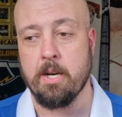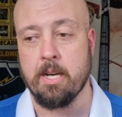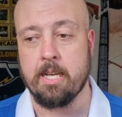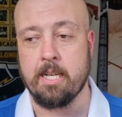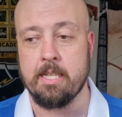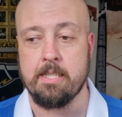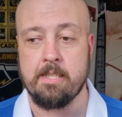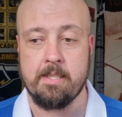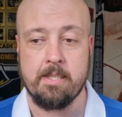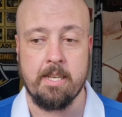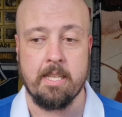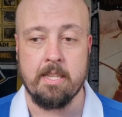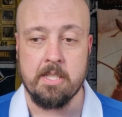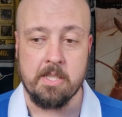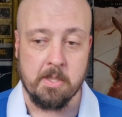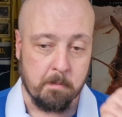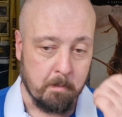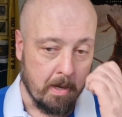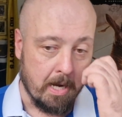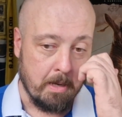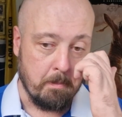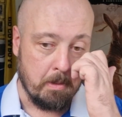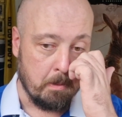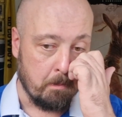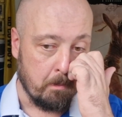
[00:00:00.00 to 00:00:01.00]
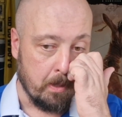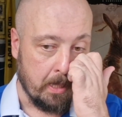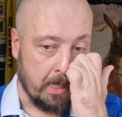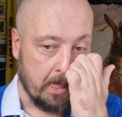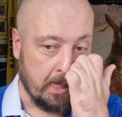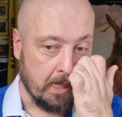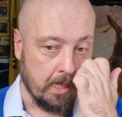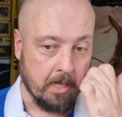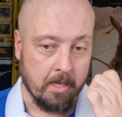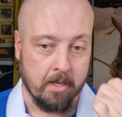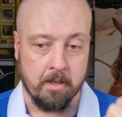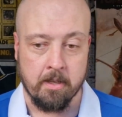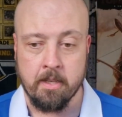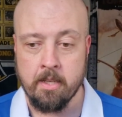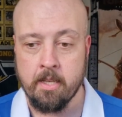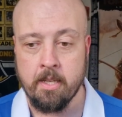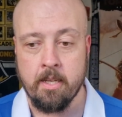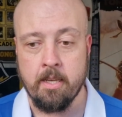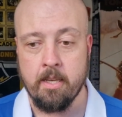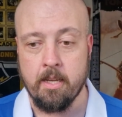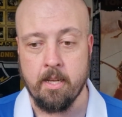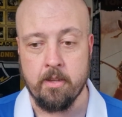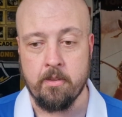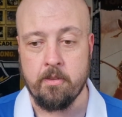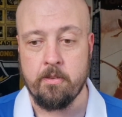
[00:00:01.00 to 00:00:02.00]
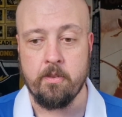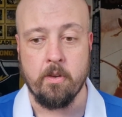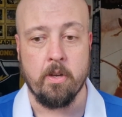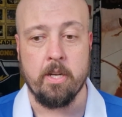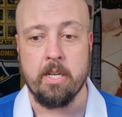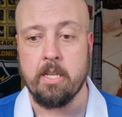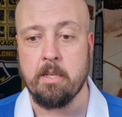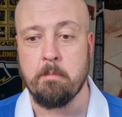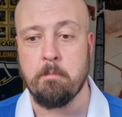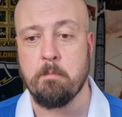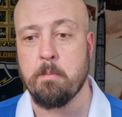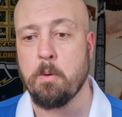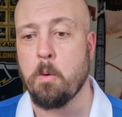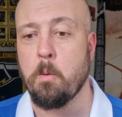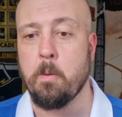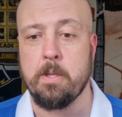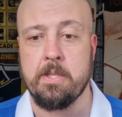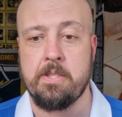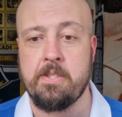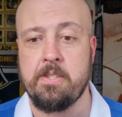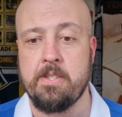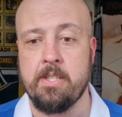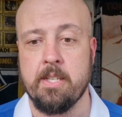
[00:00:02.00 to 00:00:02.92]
I can see this maybe being a 30 points